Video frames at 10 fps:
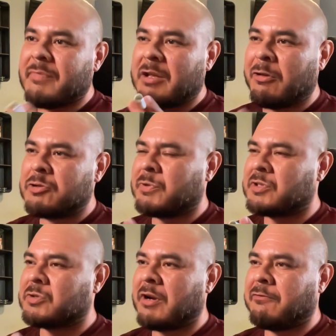clones per
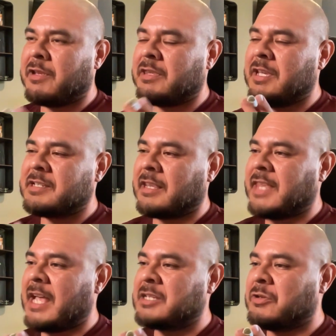square foot, things like
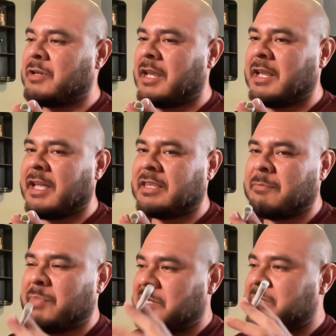that. So you kind of get the
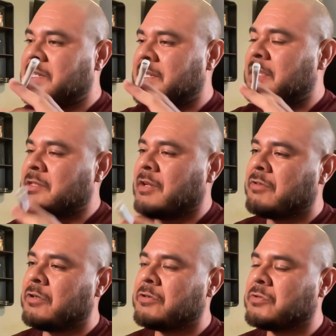business sense of a
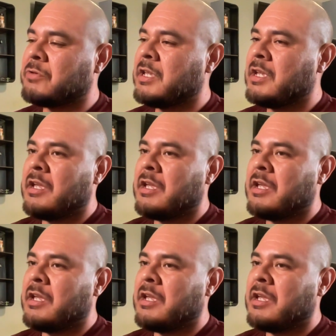nursery.